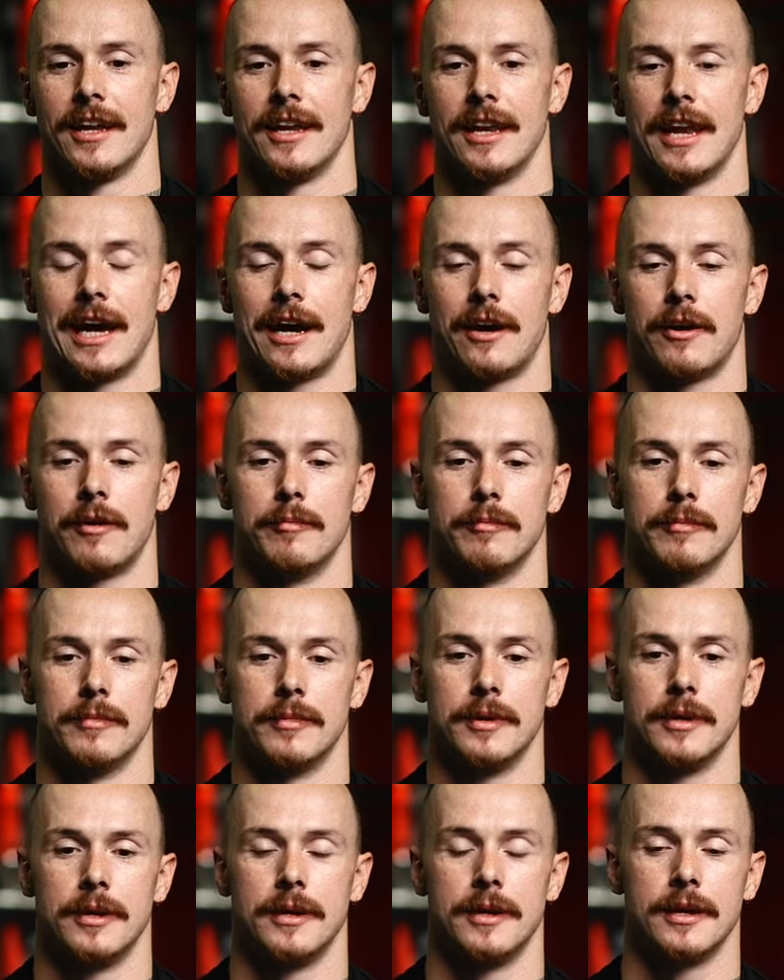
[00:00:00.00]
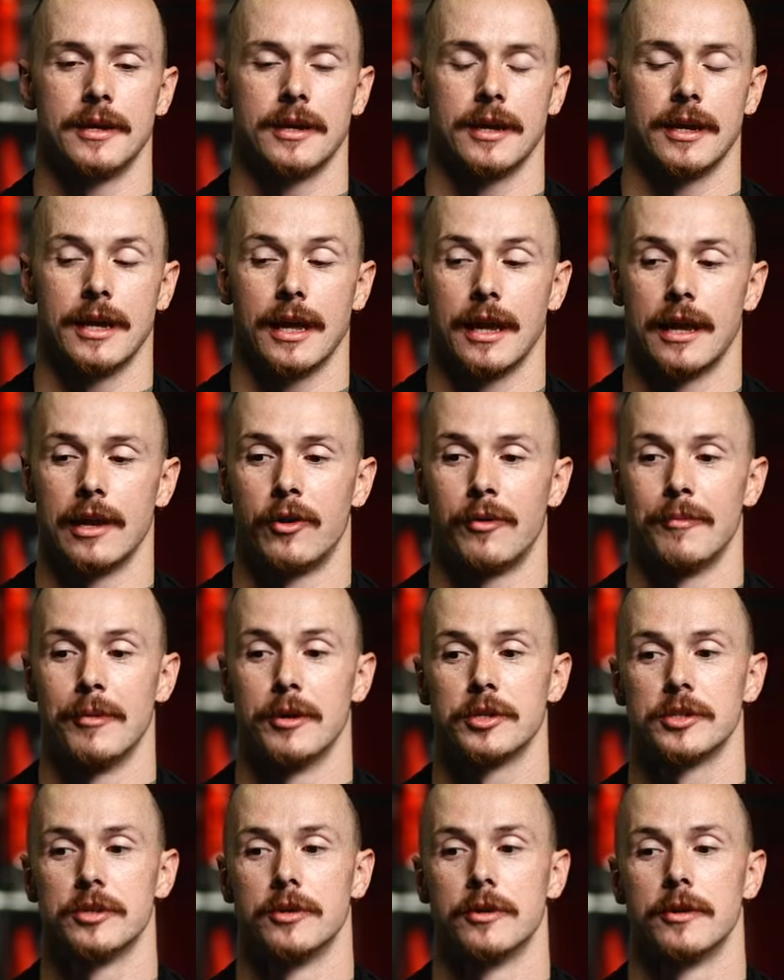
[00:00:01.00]
and now I'm gonna get a little
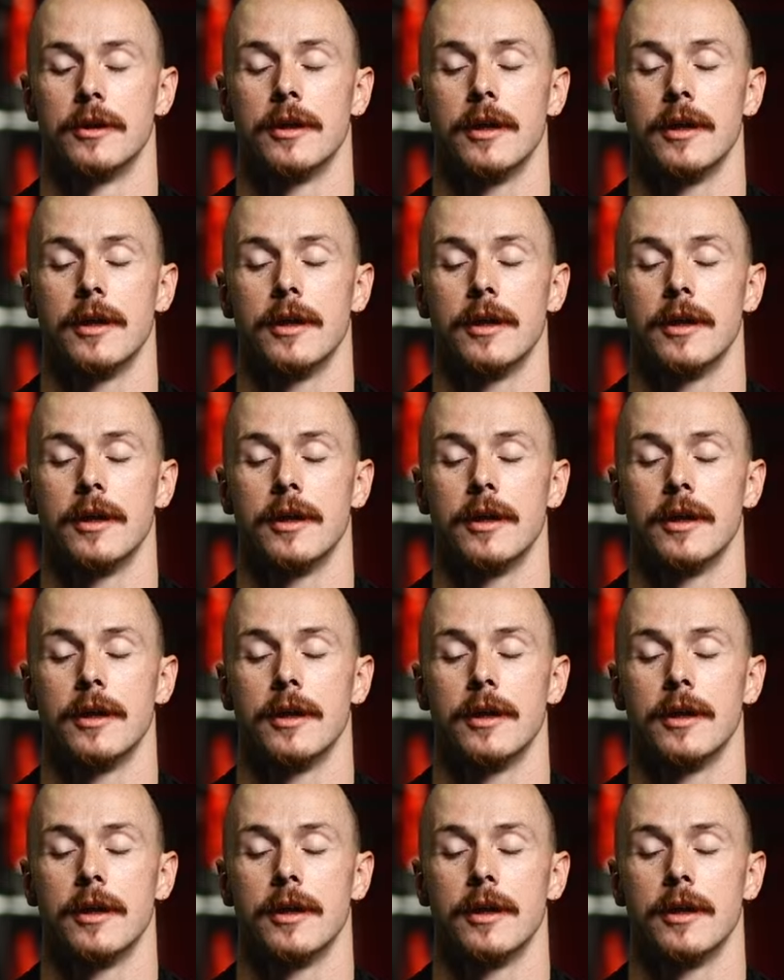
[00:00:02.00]
emotional.